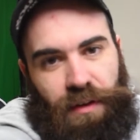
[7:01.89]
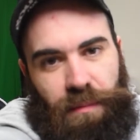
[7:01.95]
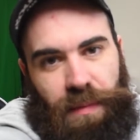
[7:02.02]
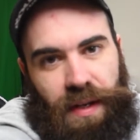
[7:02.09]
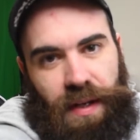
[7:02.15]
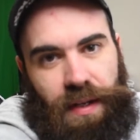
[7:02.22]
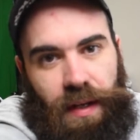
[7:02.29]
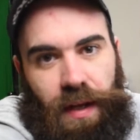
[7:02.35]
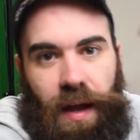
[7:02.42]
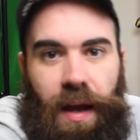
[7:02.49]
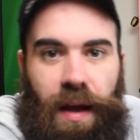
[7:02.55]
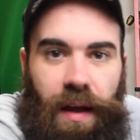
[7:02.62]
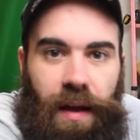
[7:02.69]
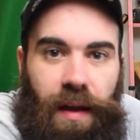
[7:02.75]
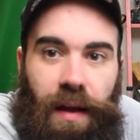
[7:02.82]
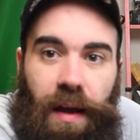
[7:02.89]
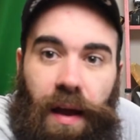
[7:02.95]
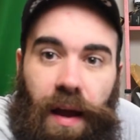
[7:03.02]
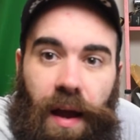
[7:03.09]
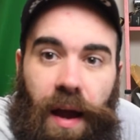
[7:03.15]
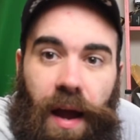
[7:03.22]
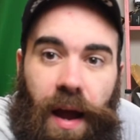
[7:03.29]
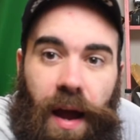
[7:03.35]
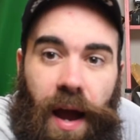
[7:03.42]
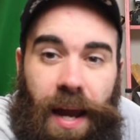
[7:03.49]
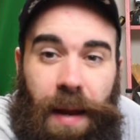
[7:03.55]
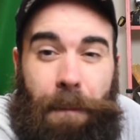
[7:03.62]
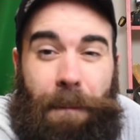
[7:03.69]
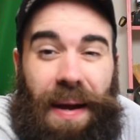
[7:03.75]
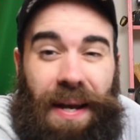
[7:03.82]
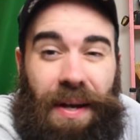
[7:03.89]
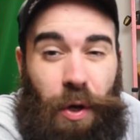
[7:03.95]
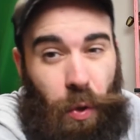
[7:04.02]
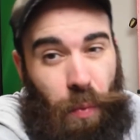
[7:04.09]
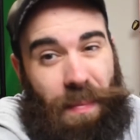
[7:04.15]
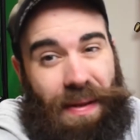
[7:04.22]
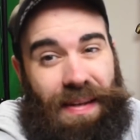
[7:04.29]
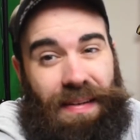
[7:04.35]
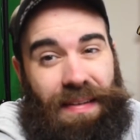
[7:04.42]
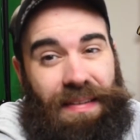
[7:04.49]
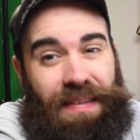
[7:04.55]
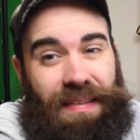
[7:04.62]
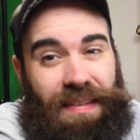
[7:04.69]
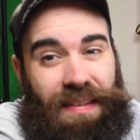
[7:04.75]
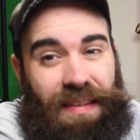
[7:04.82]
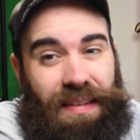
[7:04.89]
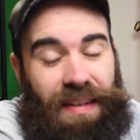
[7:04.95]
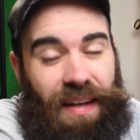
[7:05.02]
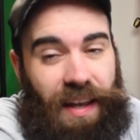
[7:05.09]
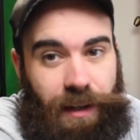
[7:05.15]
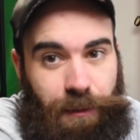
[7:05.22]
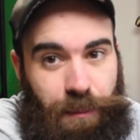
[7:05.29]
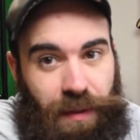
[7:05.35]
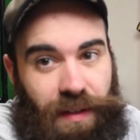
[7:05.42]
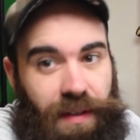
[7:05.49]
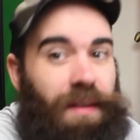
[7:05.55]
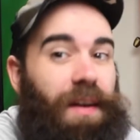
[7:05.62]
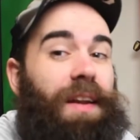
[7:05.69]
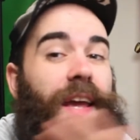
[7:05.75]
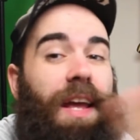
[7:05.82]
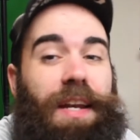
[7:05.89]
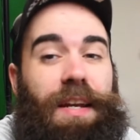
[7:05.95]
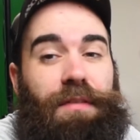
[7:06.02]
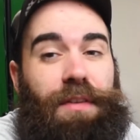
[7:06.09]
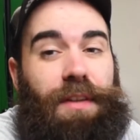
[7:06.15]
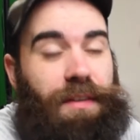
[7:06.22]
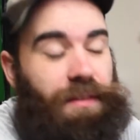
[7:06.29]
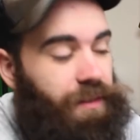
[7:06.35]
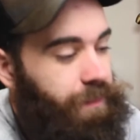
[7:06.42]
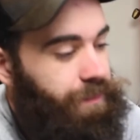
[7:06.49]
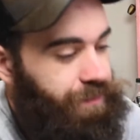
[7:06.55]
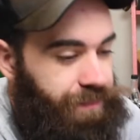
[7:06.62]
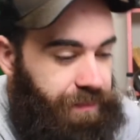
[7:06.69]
to make. I am by no means an expert on any of this.